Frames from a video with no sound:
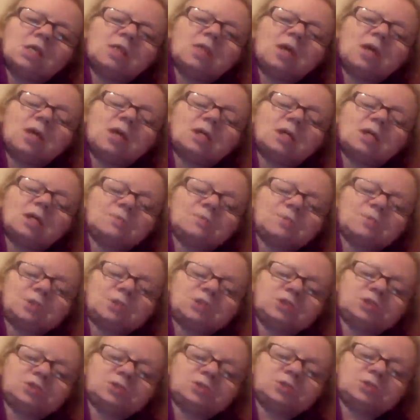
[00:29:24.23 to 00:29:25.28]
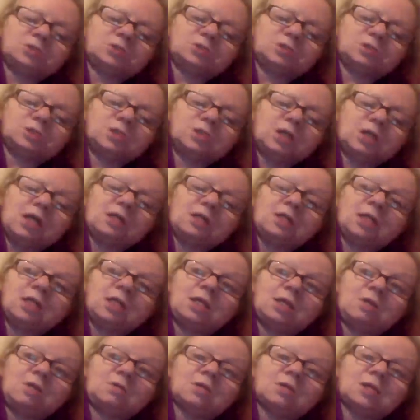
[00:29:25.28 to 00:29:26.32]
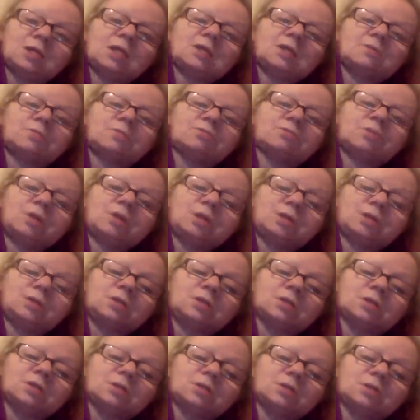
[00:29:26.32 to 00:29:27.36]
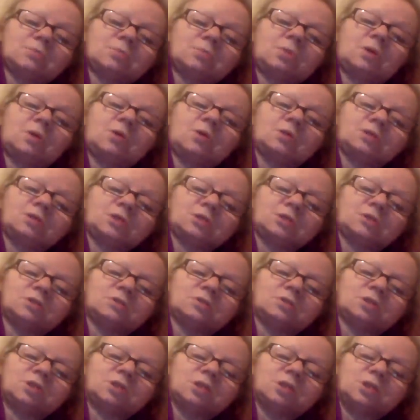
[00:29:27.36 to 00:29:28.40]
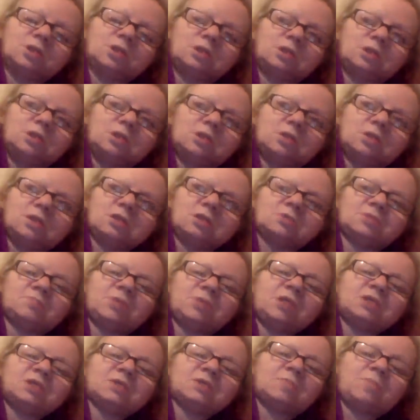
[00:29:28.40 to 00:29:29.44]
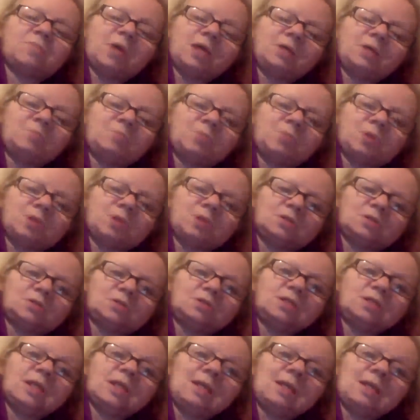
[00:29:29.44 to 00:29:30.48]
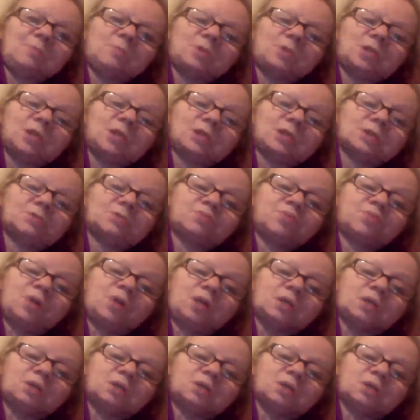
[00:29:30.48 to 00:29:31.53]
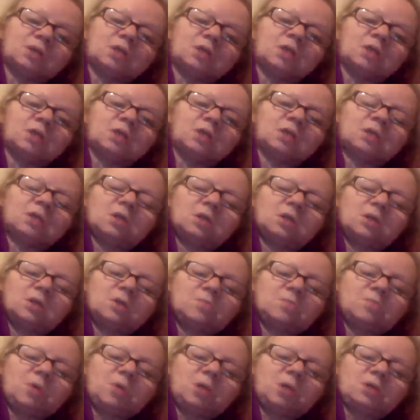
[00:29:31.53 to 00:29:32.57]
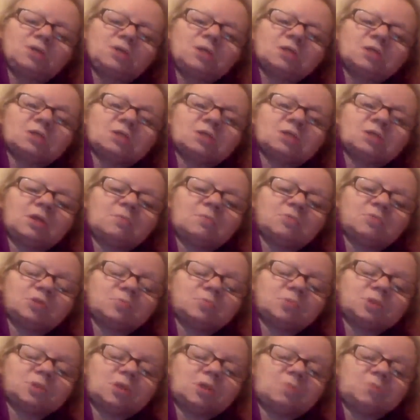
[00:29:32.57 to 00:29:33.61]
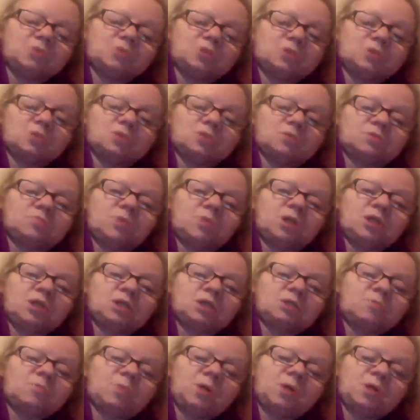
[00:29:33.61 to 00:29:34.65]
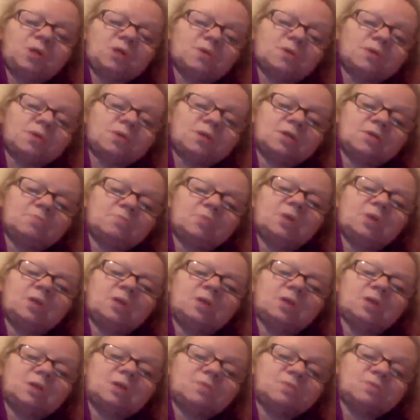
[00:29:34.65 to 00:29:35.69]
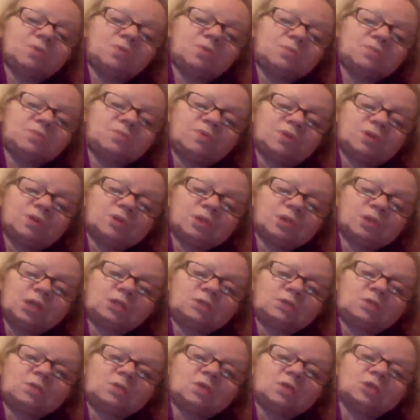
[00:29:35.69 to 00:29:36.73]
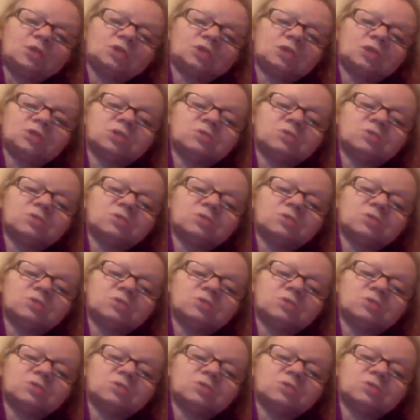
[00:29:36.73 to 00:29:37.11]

That individual, and then I'll get threatened. Well, I don't. This piece of paper name gets threatened by these assumptions made by a third party of non-first-hand knowledge.